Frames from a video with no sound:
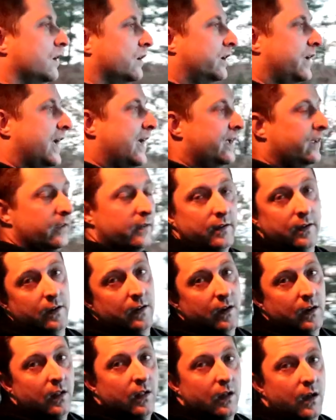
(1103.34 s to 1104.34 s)
okay,
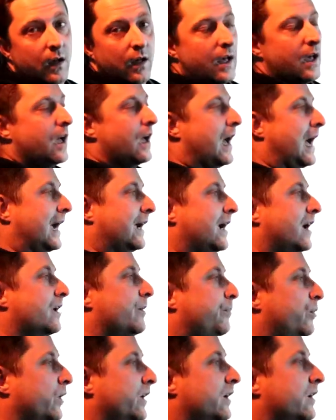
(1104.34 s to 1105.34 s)
I got
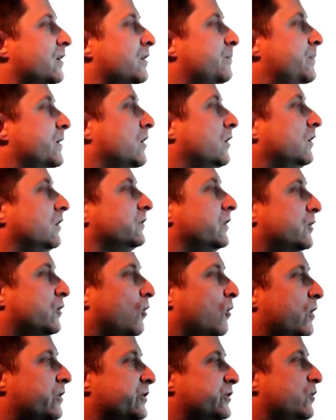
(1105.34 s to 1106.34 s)
a pretty good build on the
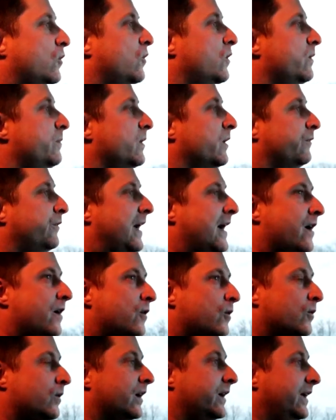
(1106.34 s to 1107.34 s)
TorqStorm of
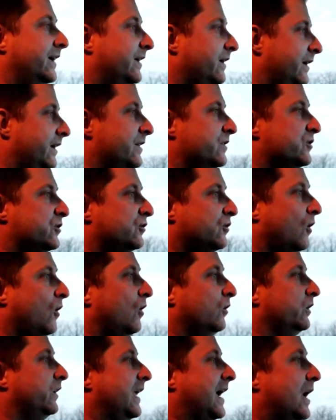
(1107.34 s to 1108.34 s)
how it
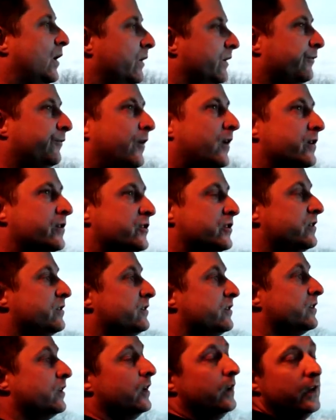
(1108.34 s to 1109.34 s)
installed and how it
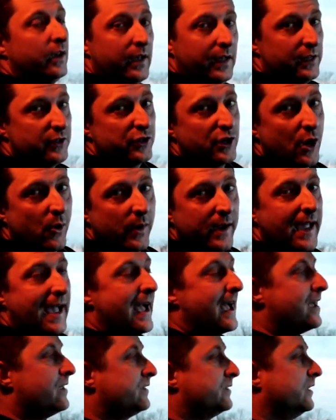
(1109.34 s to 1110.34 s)
functions, and Joey
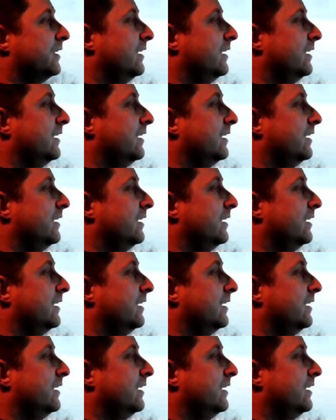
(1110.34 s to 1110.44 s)
has